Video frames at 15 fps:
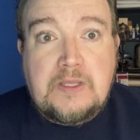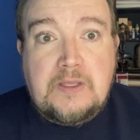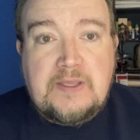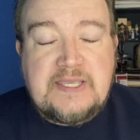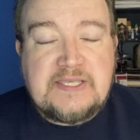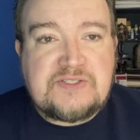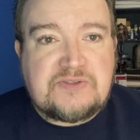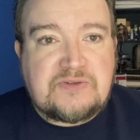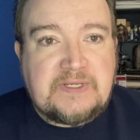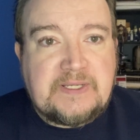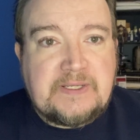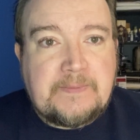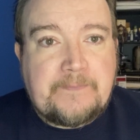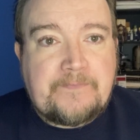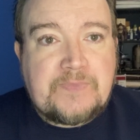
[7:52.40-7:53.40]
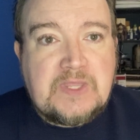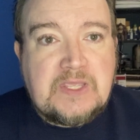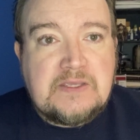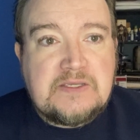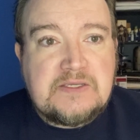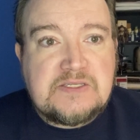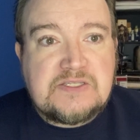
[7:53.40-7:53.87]
history.
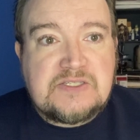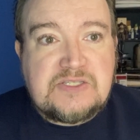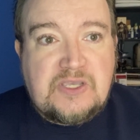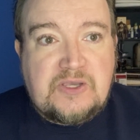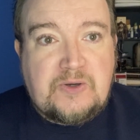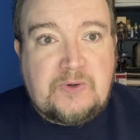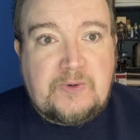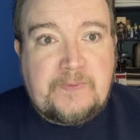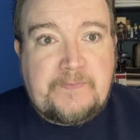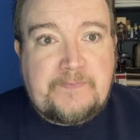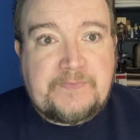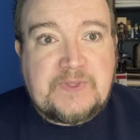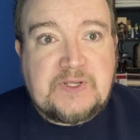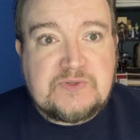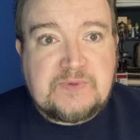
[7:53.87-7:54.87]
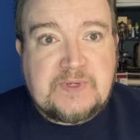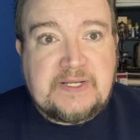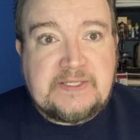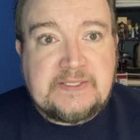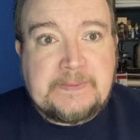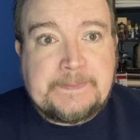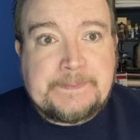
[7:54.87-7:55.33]
So here's what I
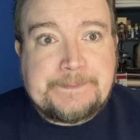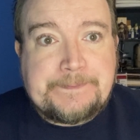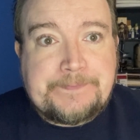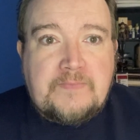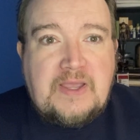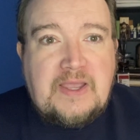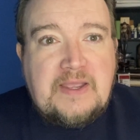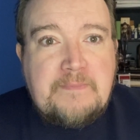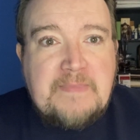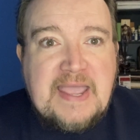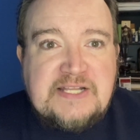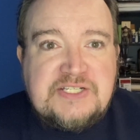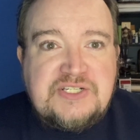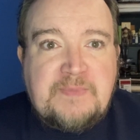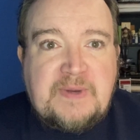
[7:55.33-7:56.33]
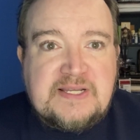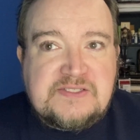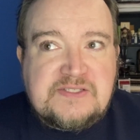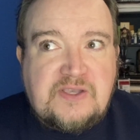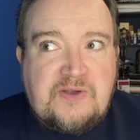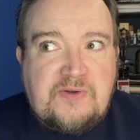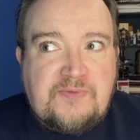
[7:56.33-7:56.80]
did. I imagined
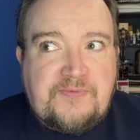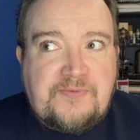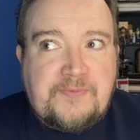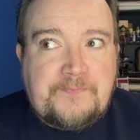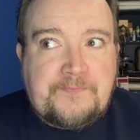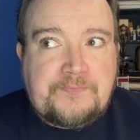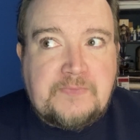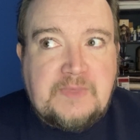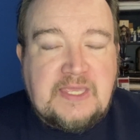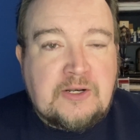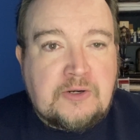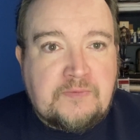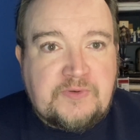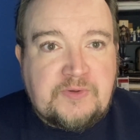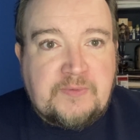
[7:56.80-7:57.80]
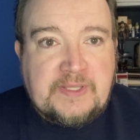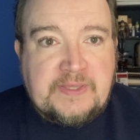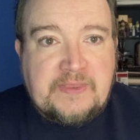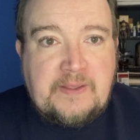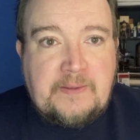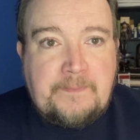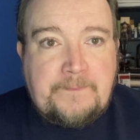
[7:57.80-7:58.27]
myself interviewing
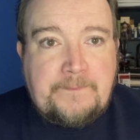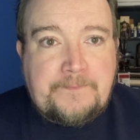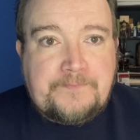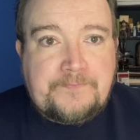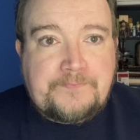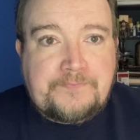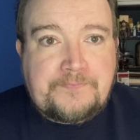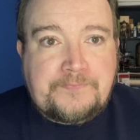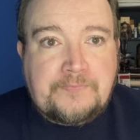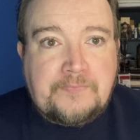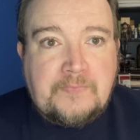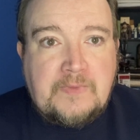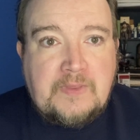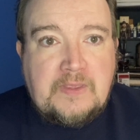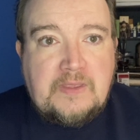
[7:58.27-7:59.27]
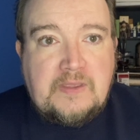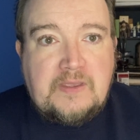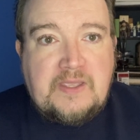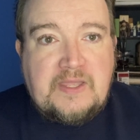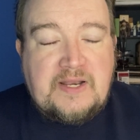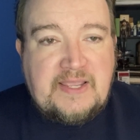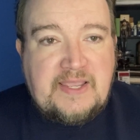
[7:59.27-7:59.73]
them,
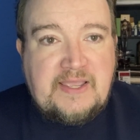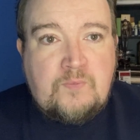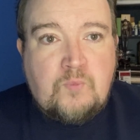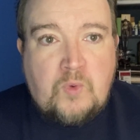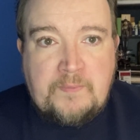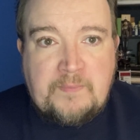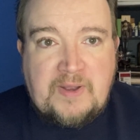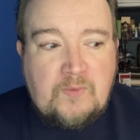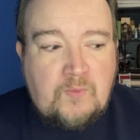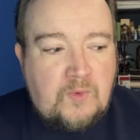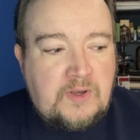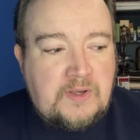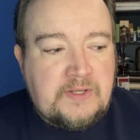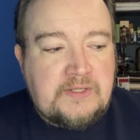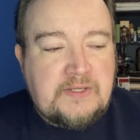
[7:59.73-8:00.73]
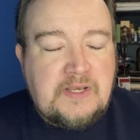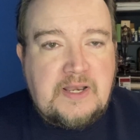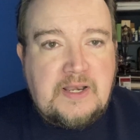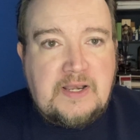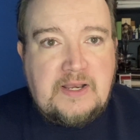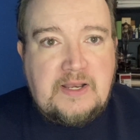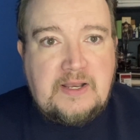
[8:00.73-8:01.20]
and I had one by one,
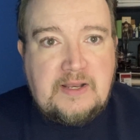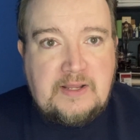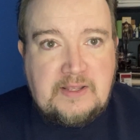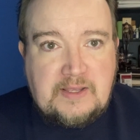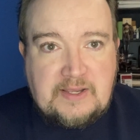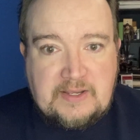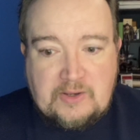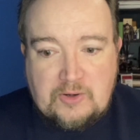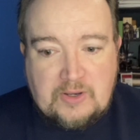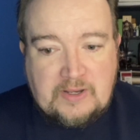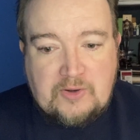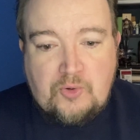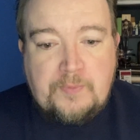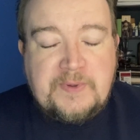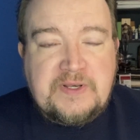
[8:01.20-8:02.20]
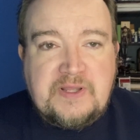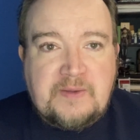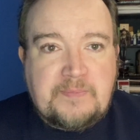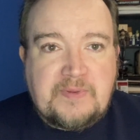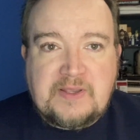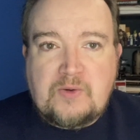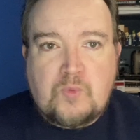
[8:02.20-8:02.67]
I opened
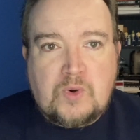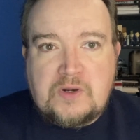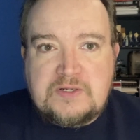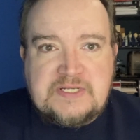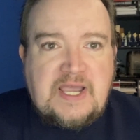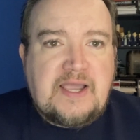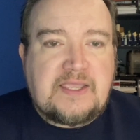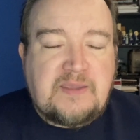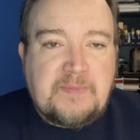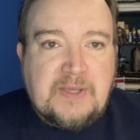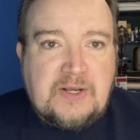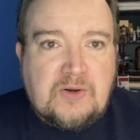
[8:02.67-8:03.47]
up like a Word document